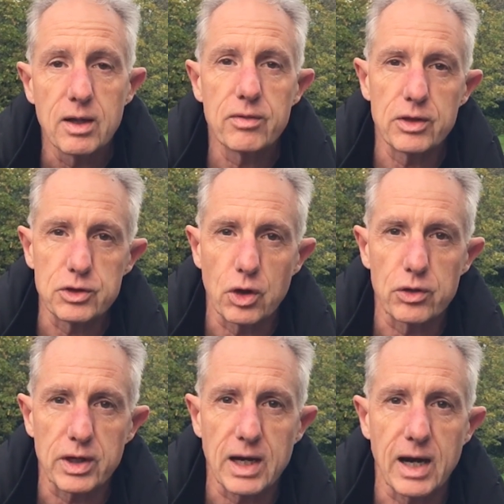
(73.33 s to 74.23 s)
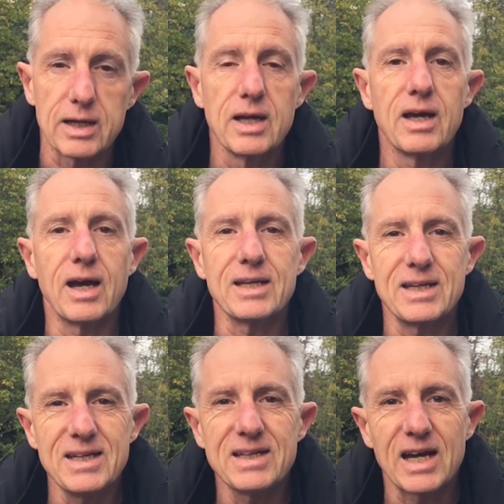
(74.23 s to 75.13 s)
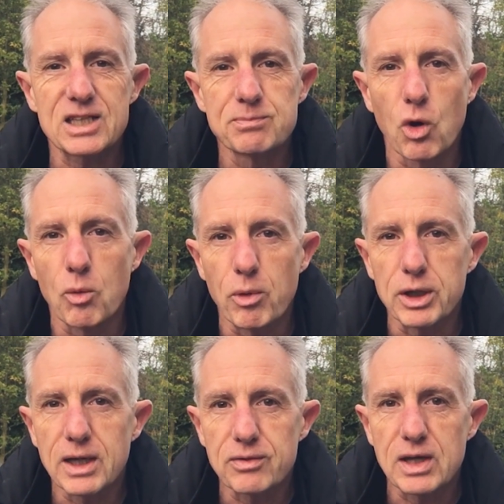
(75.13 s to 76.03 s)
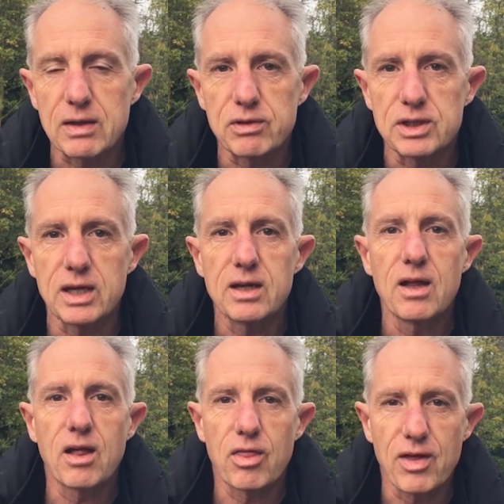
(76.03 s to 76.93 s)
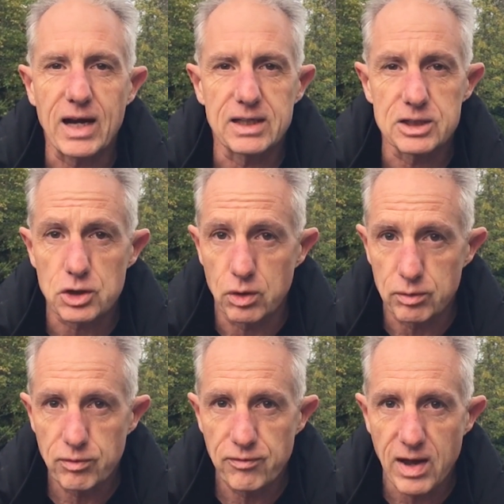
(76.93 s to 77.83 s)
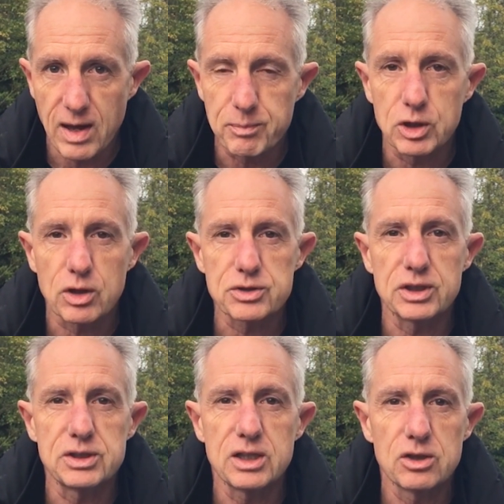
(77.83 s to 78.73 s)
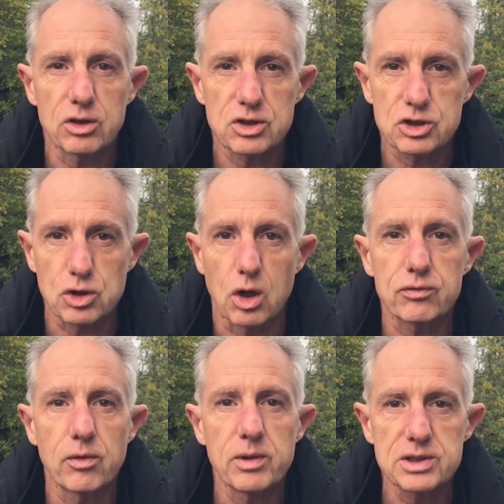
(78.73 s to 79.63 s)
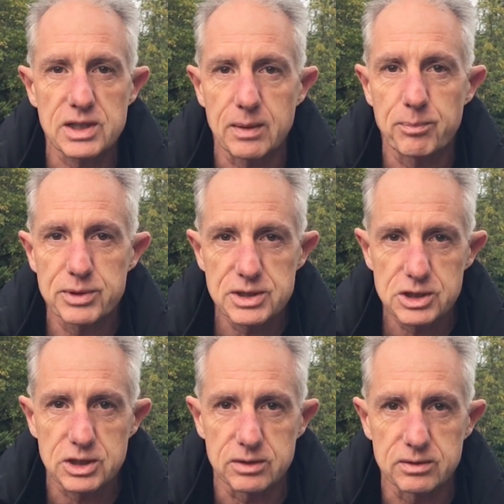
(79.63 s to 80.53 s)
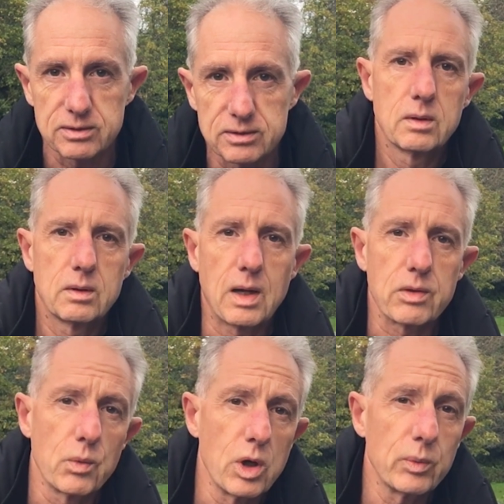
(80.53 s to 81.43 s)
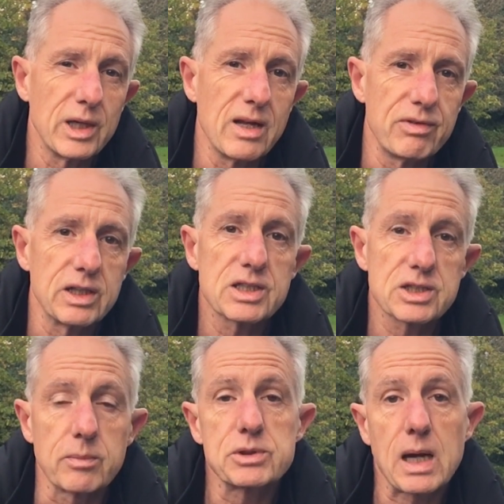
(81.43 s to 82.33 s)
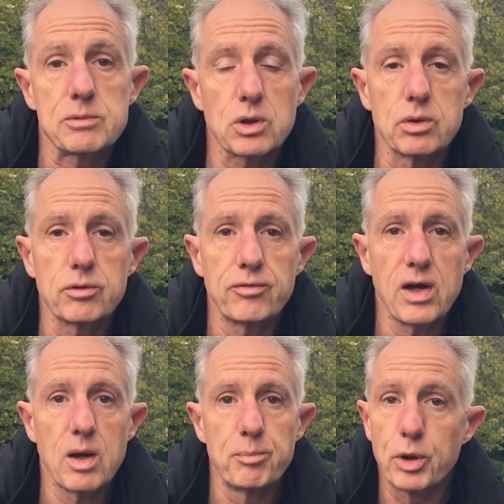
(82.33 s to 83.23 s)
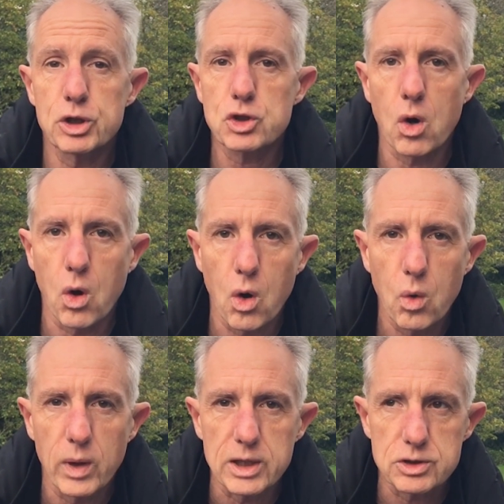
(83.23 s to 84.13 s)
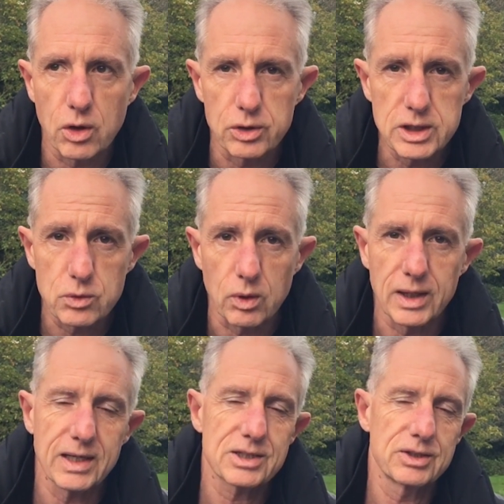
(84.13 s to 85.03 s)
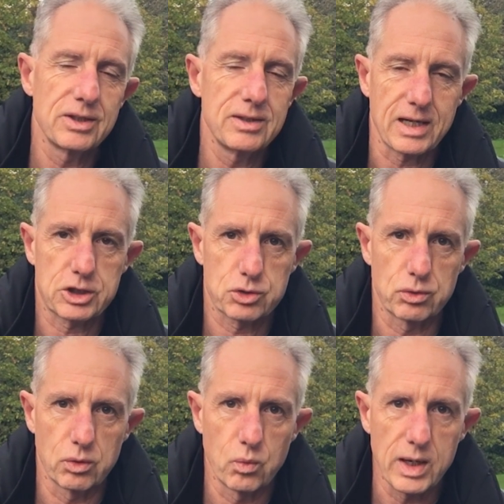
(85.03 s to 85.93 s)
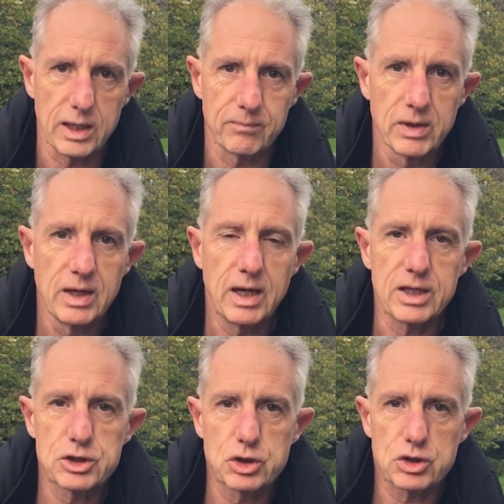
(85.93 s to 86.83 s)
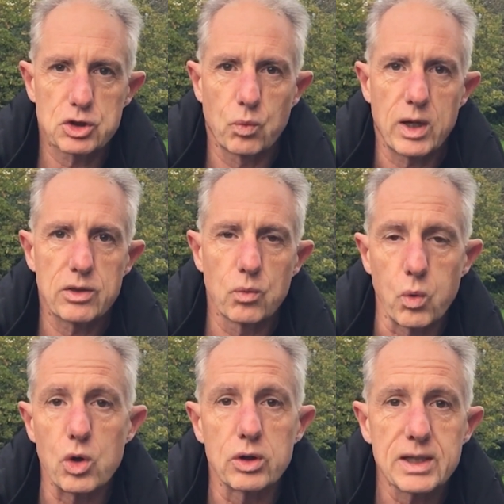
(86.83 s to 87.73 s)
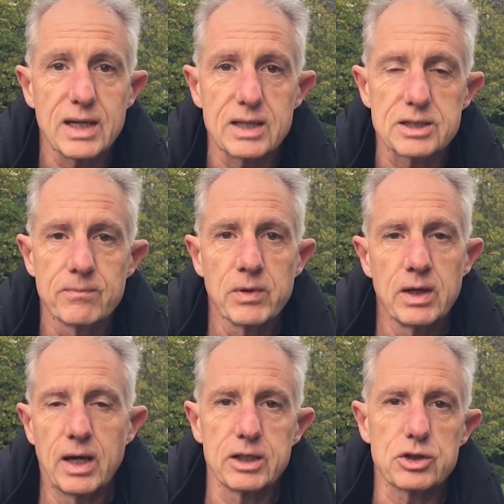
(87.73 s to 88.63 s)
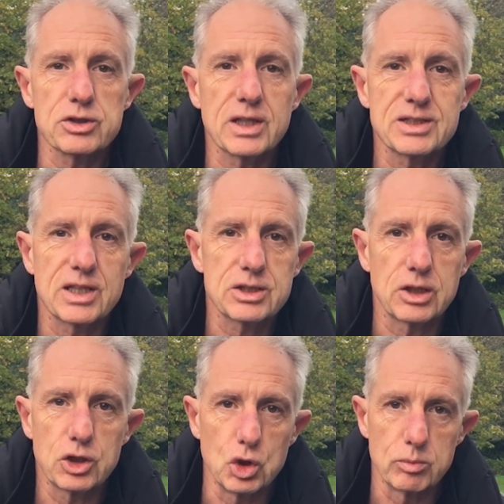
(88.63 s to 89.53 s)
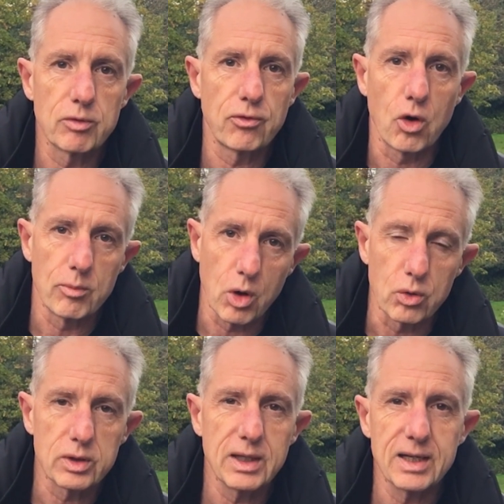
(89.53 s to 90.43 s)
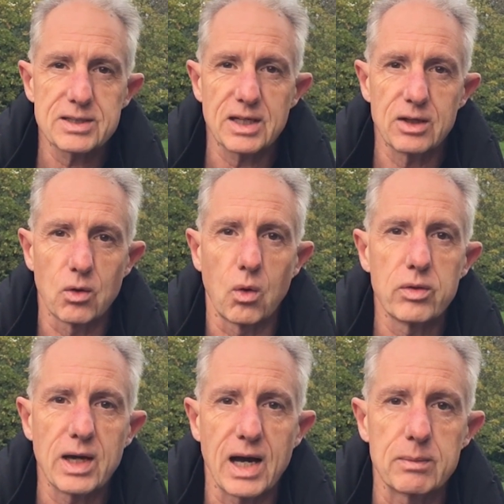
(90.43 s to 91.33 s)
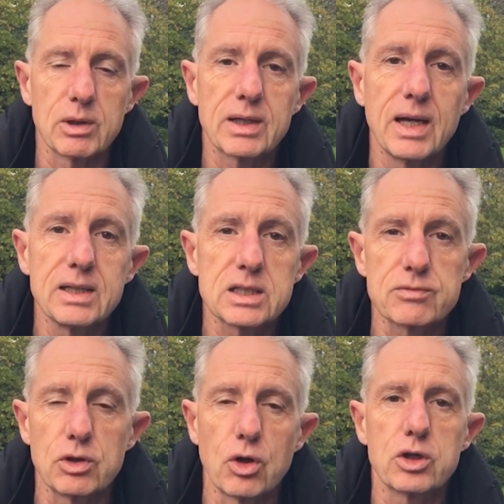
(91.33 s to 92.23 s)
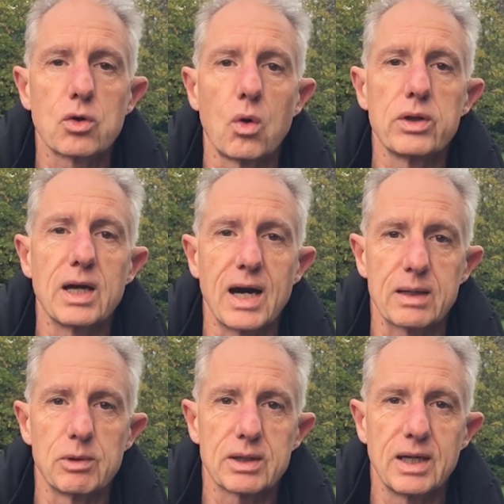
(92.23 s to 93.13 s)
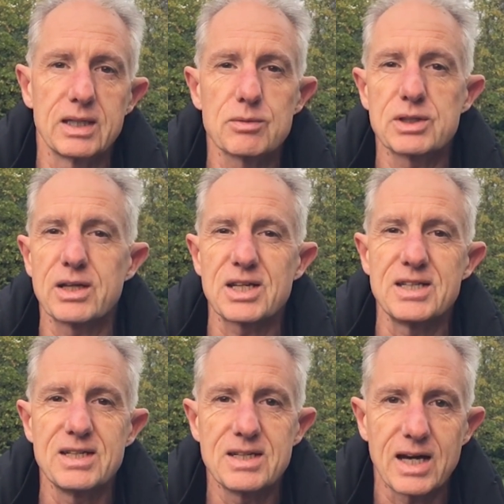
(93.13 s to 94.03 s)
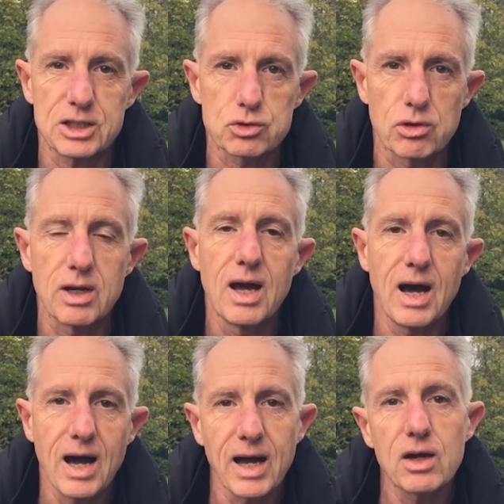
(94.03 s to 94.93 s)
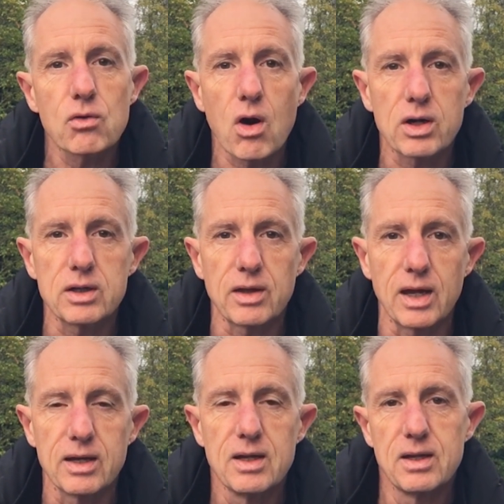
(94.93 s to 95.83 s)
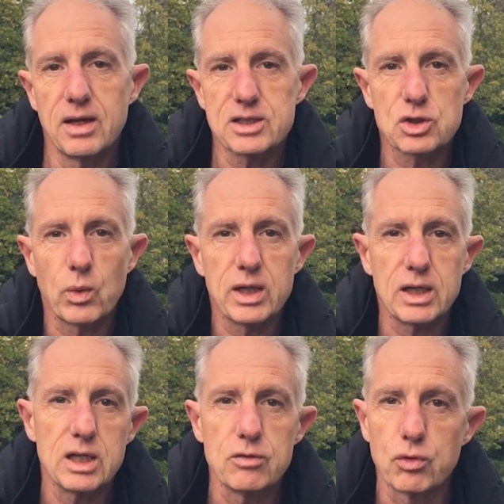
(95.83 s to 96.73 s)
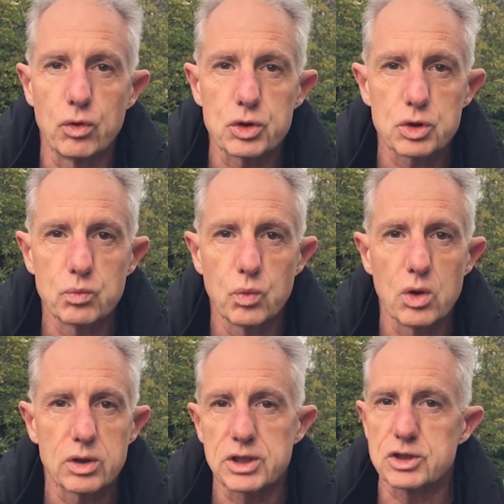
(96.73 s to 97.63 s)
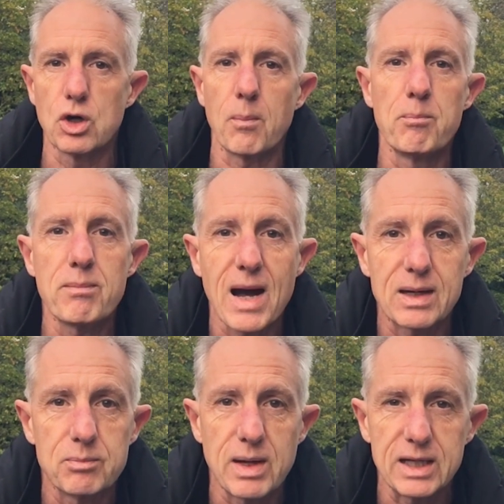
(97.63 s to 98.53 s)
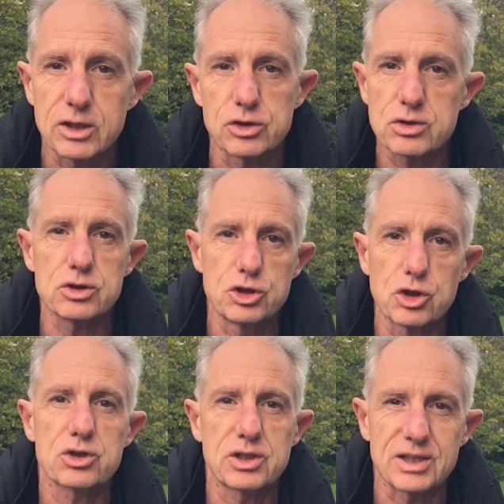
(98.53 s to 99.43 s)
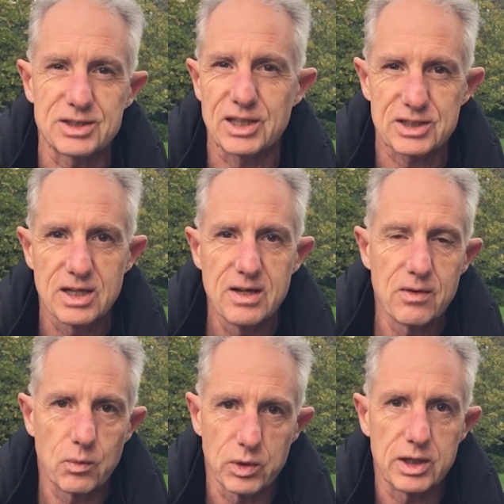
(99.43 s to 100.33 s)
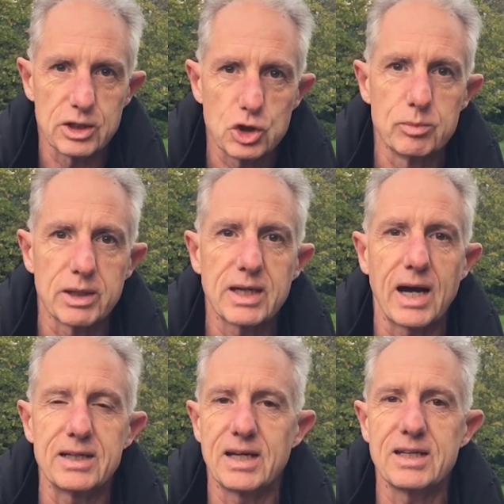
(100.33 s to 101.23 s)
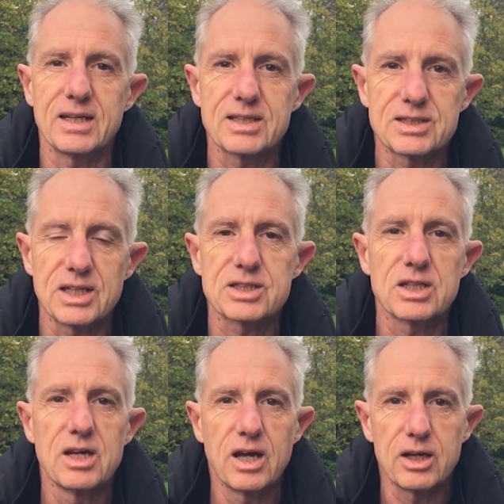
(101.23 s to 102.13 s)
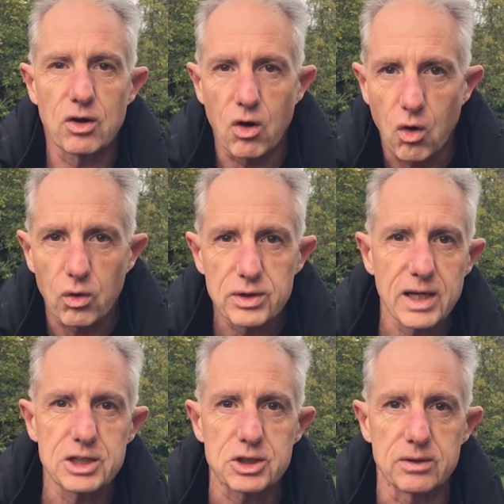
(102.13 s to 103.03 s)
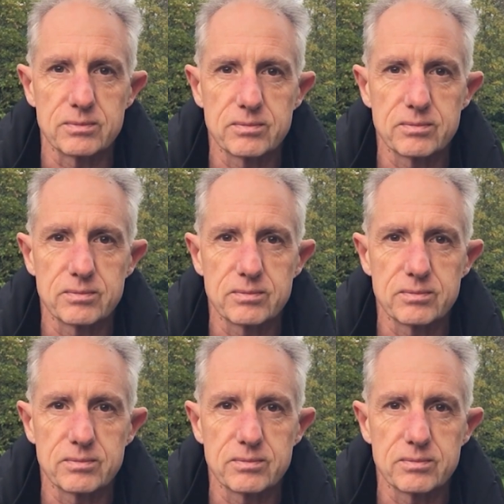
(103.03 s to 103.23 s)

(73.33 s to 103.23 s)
than the other guy, and he gets more money at the end of the day, that is unfair because they did not start from the same position. Now, the world we live in is sometimes unfair, but it's always unequal. It's the natural way. It's just the way the world is. And it doesn't exist in human form only, it's in all the animal kingdoms. If we look at all the animal kingdoms, there's a natural hierarchy there. It's the way evolution works. It's not man-made. It doesn't just exist within humankind. It exists in all nature.